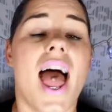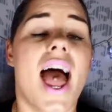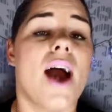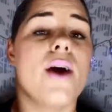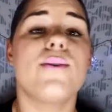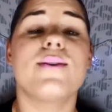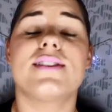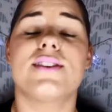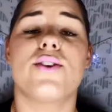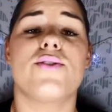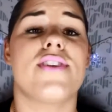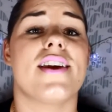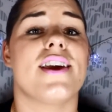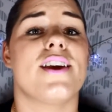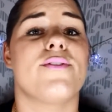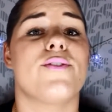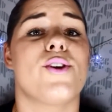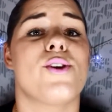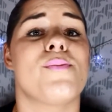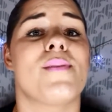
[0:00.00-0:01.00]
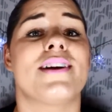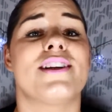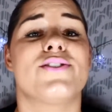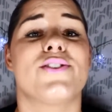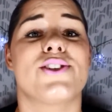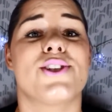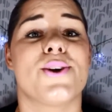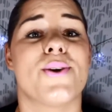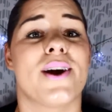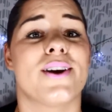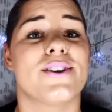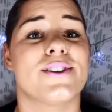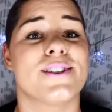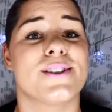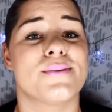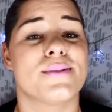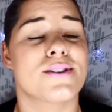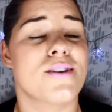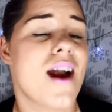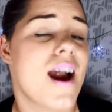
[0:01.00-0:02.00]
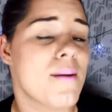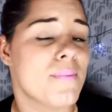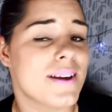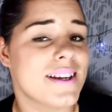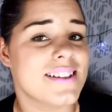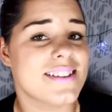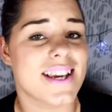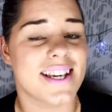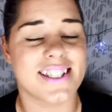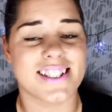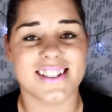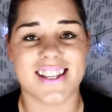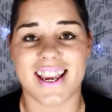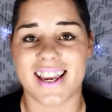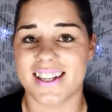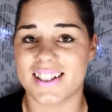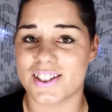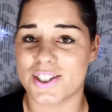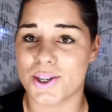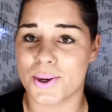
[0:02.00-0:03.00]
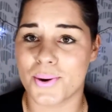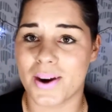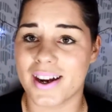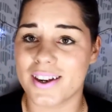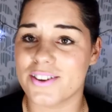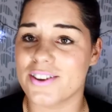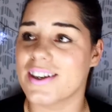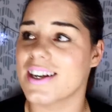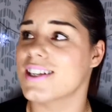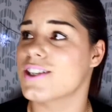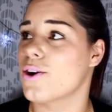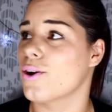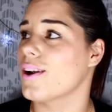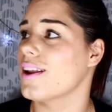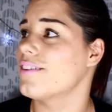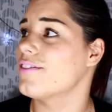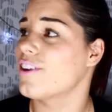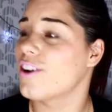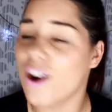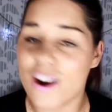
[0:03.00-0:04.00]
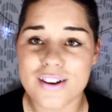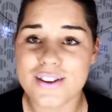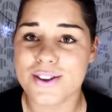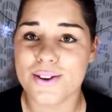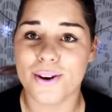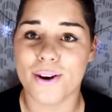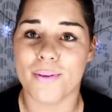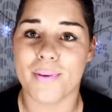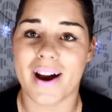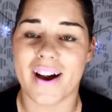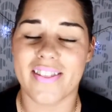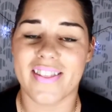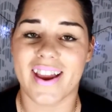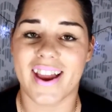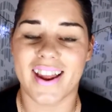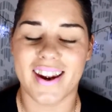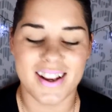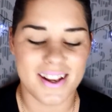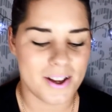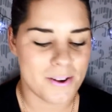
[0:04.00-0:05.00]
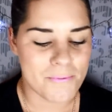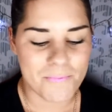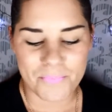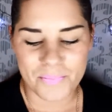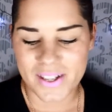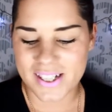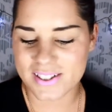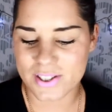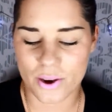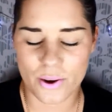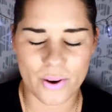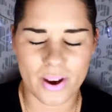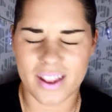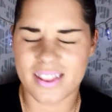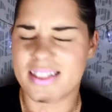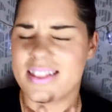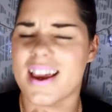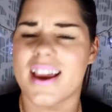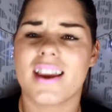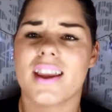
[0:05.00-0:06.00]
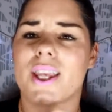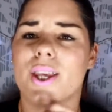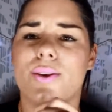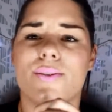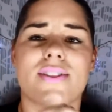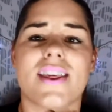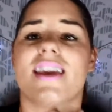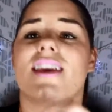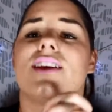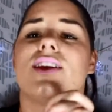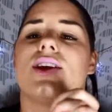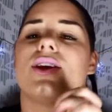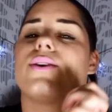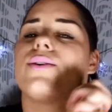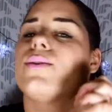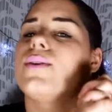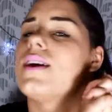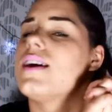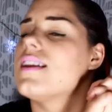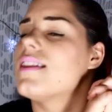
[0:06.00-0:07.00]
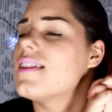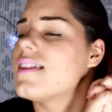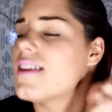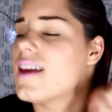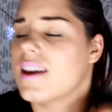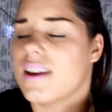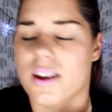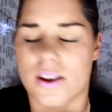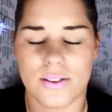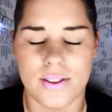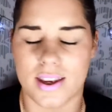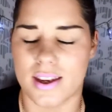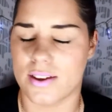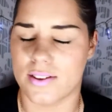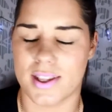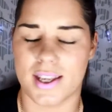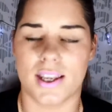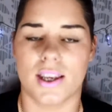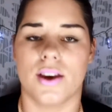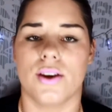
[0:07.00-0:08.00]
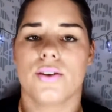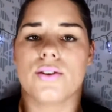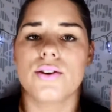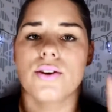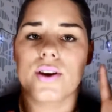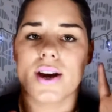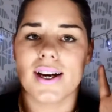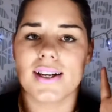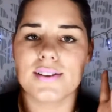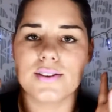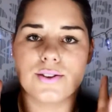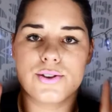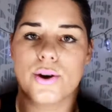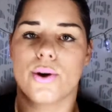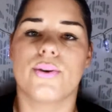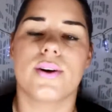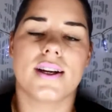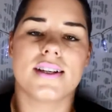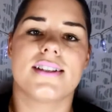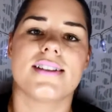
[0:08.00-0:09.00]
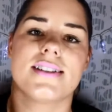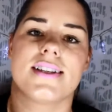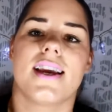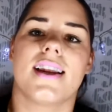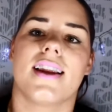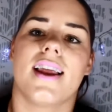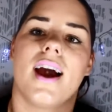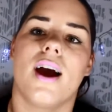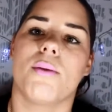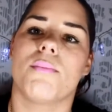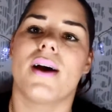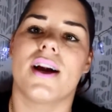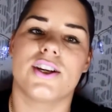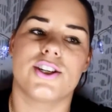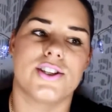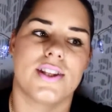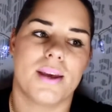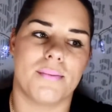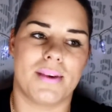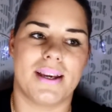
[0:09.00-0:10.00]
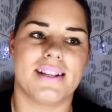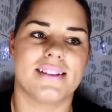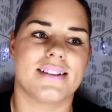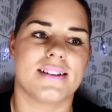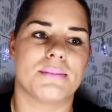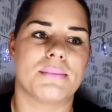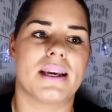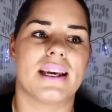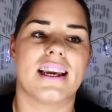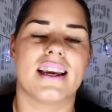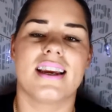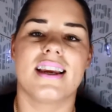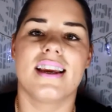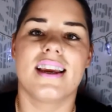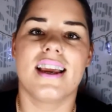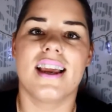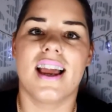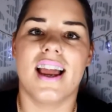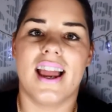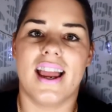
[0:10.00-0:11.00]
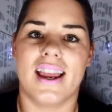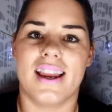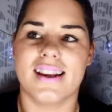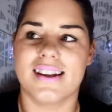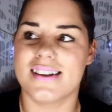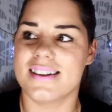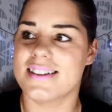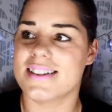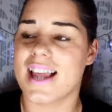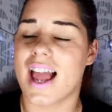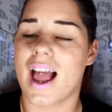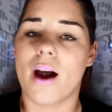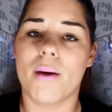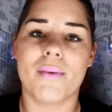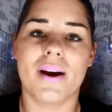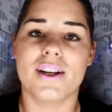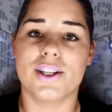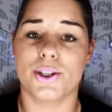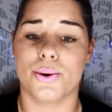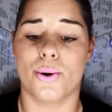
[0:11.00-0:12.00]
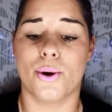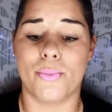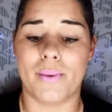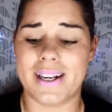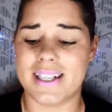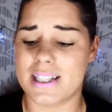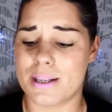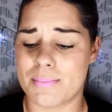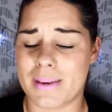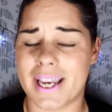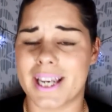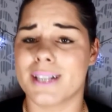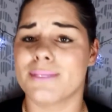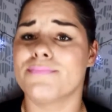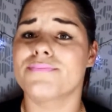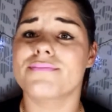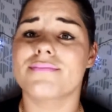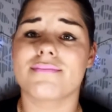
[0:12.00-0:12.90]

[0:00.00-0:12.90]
Also, thank you very much for 200 subscribers. I just hit 200. I totally forgot to talk about that. So thank you, Thank you, thank you, thank you. You guys don't understand how much that means to me and how much you all mean to me.